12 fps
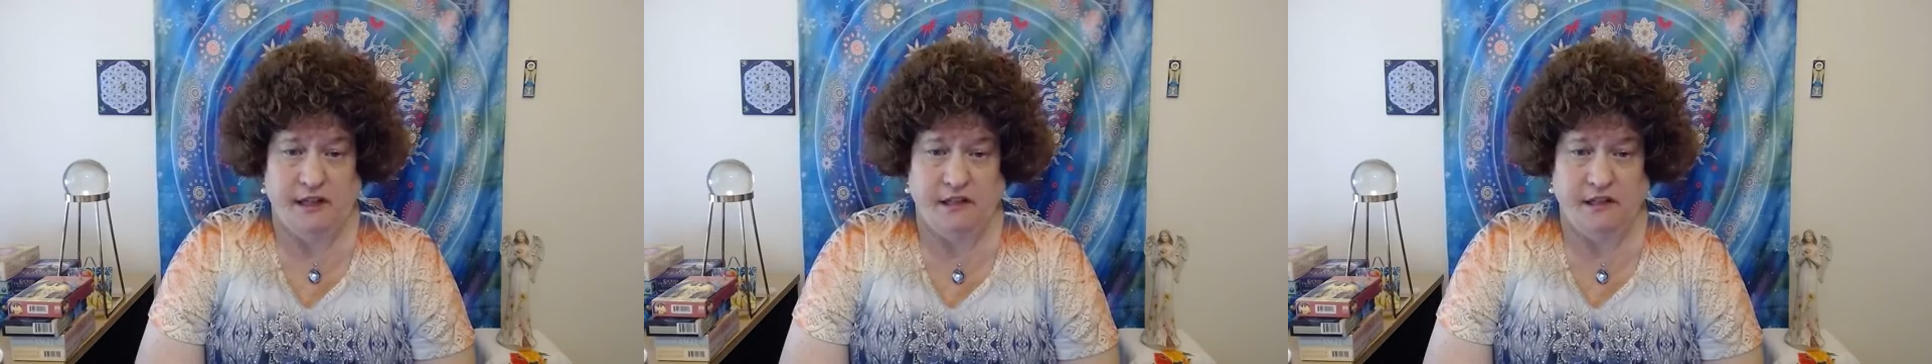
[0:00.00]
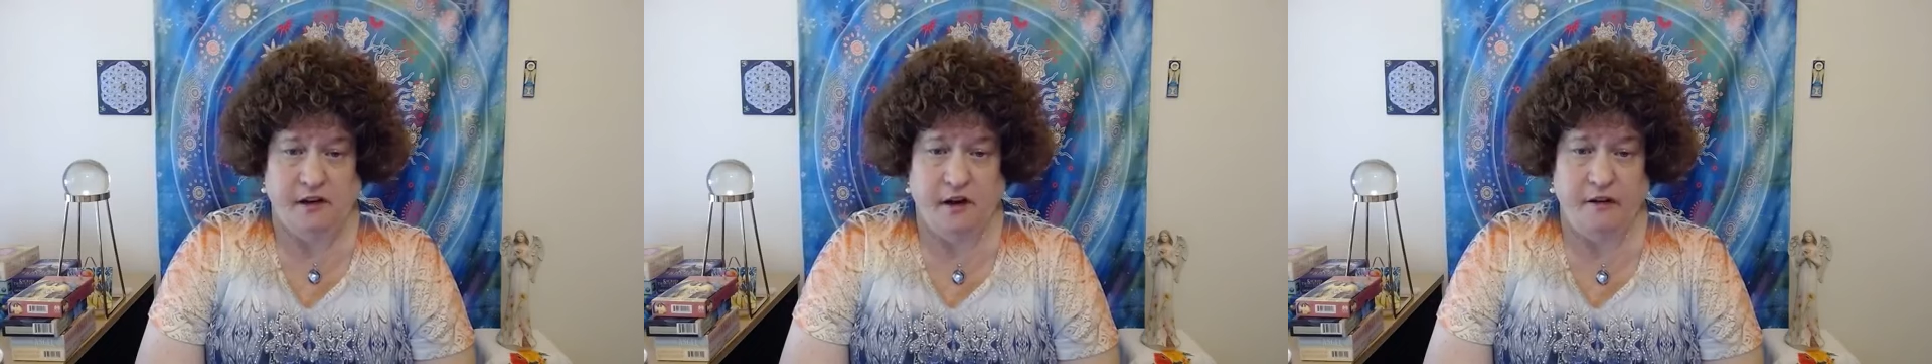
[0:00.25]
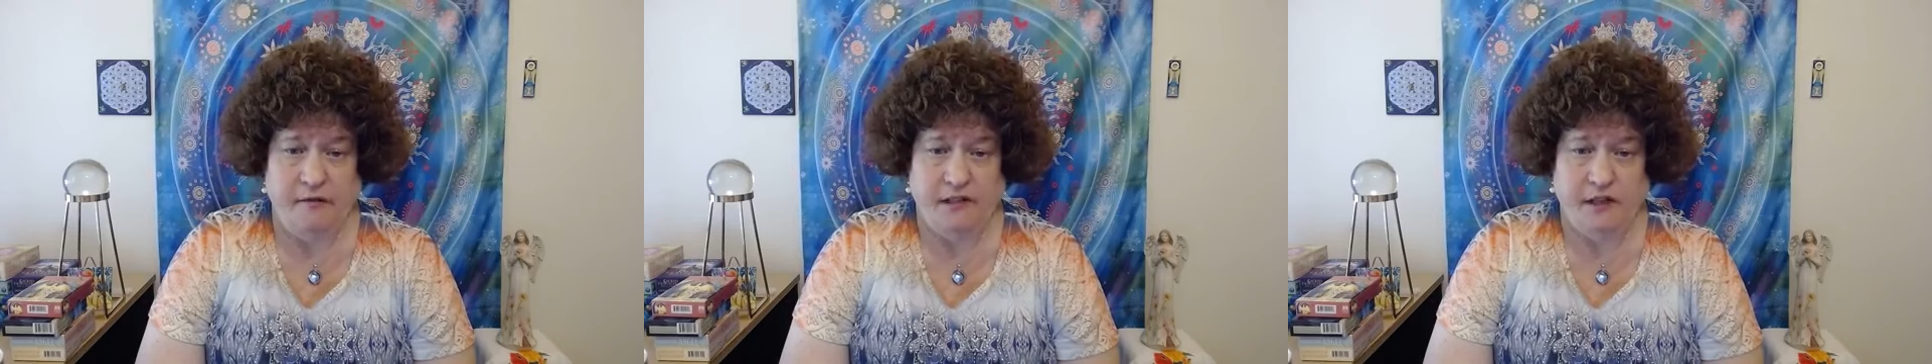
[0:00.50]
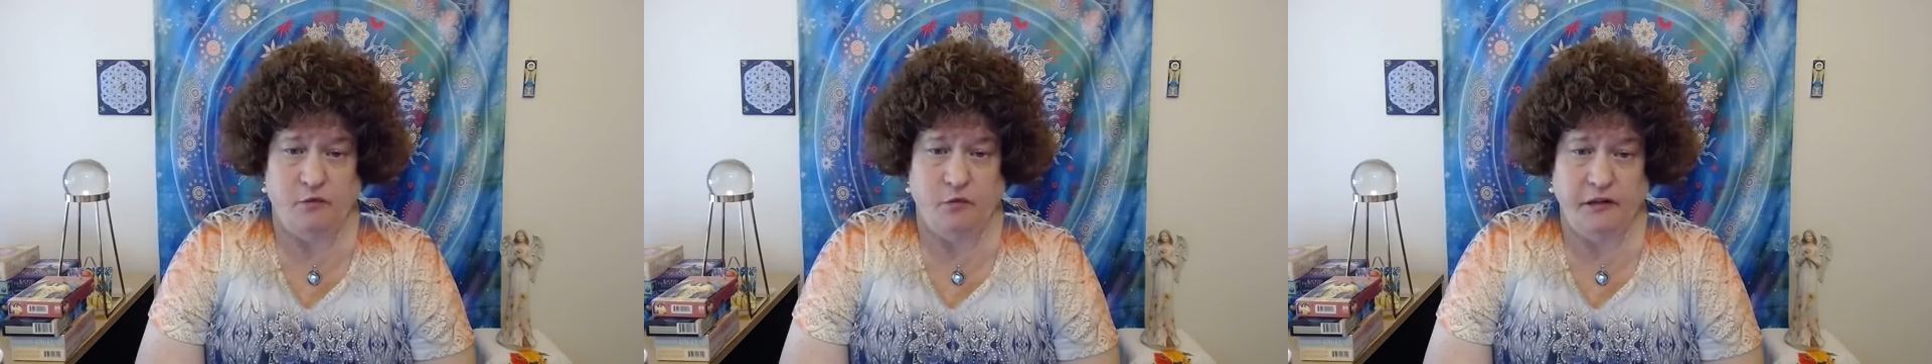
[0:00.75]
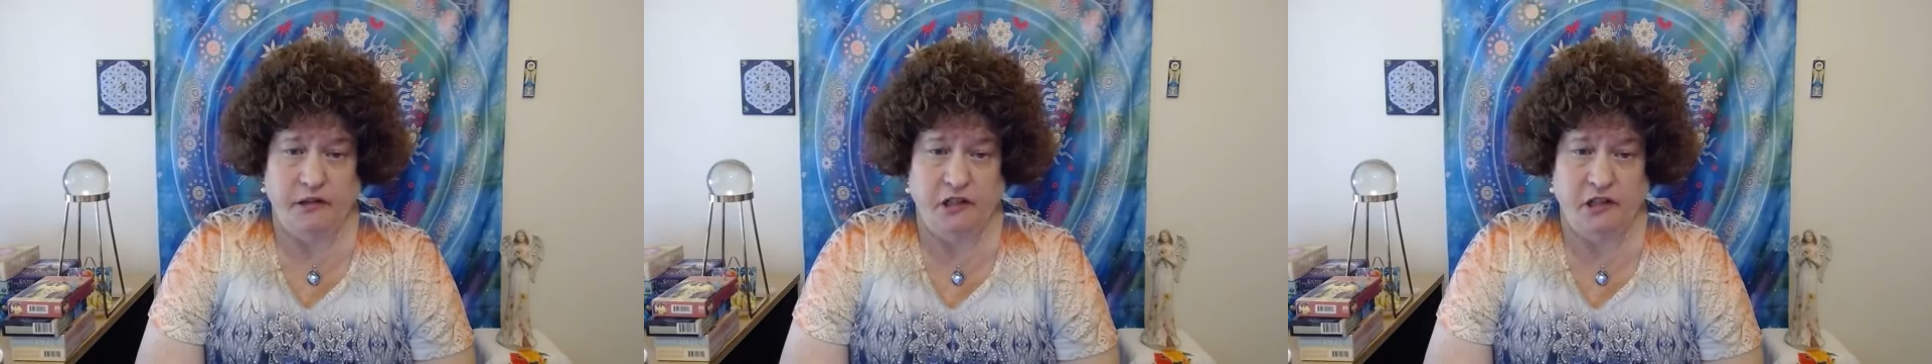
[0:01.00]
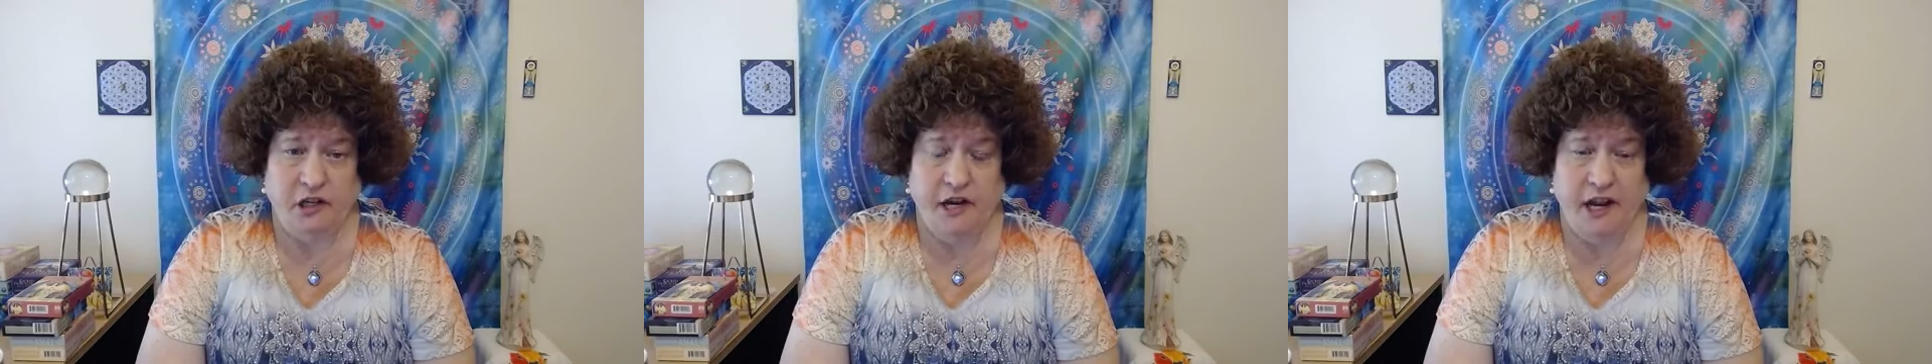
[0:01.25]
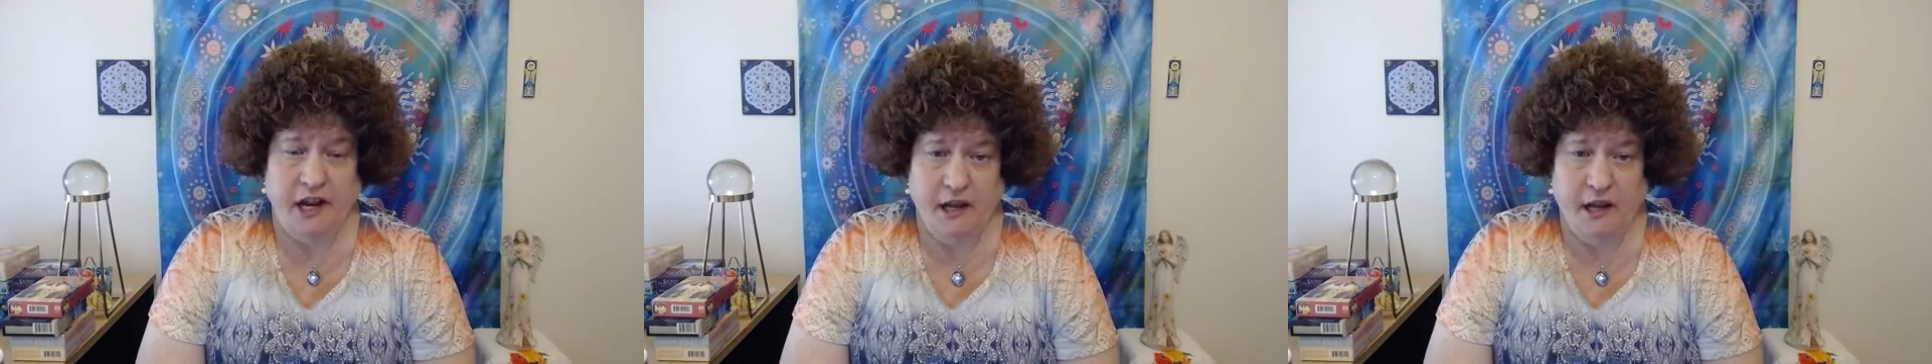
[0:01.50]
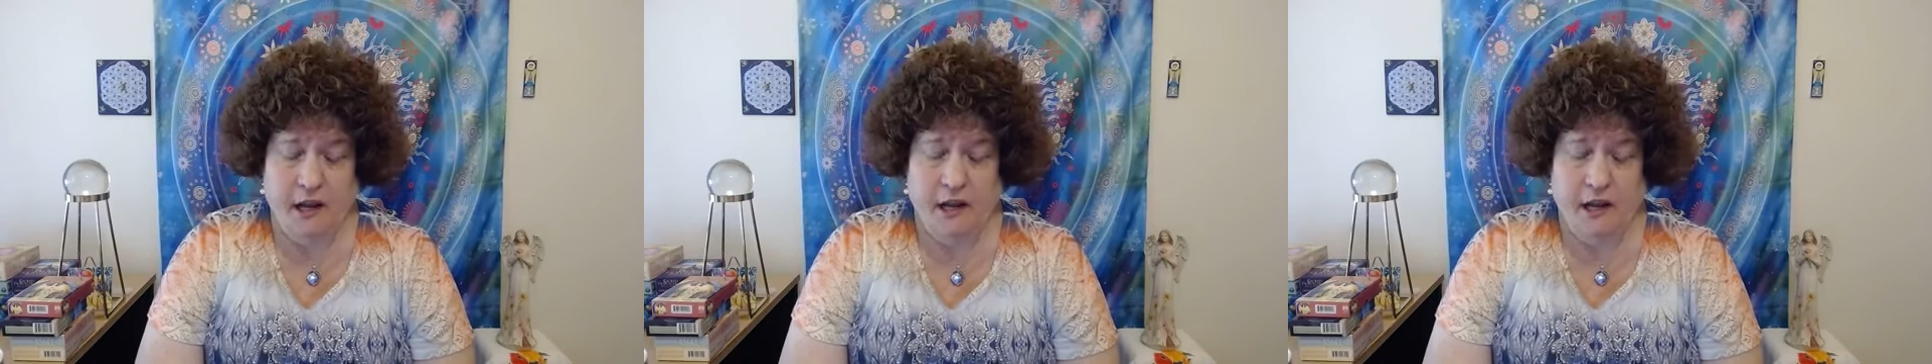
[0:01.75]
the start of someone's journey,